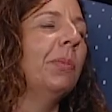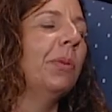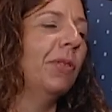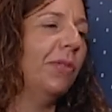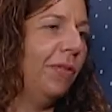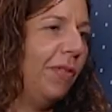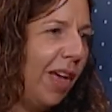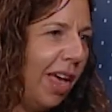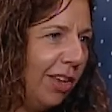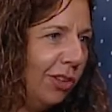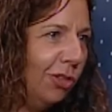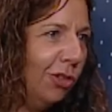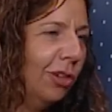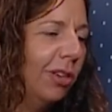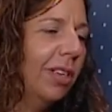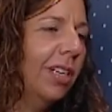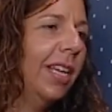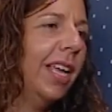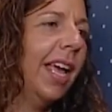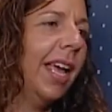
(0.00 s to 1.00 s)

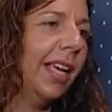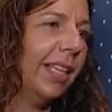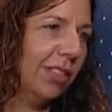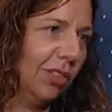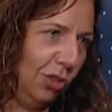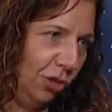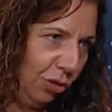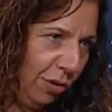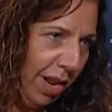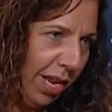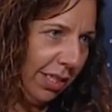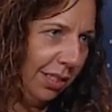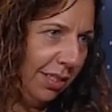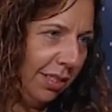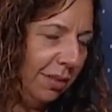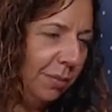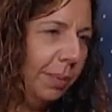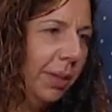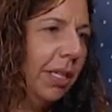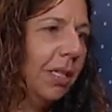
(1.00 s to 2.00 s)
professionally
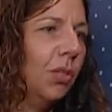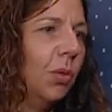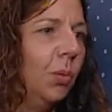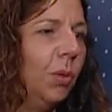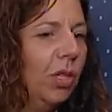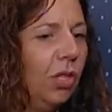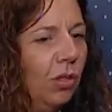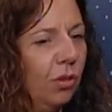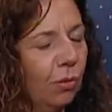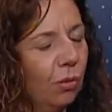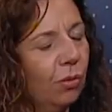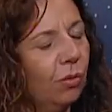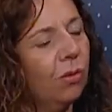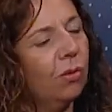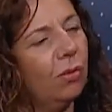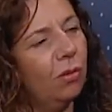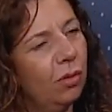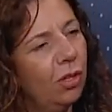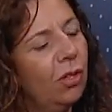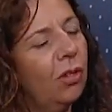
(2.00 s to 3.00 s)
extracted because we
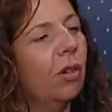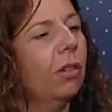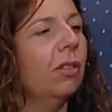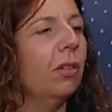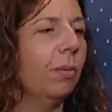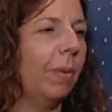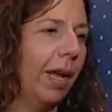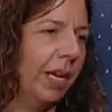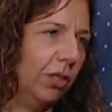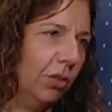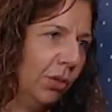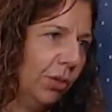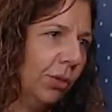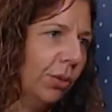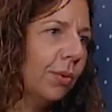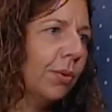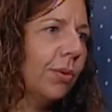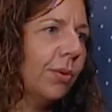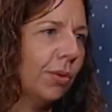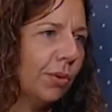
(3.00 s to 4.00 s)
use, you know, the right
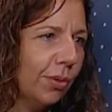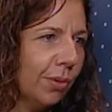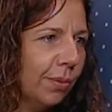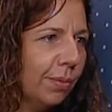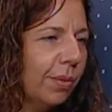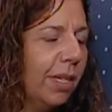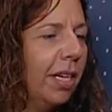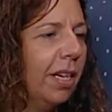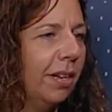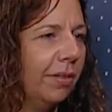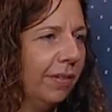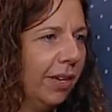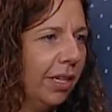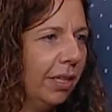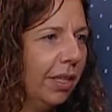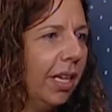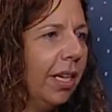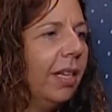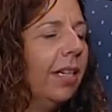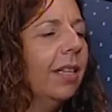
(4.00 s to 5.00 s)
tools no, oh,
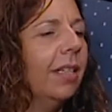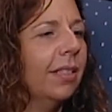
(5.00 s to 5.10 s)
that's, everything.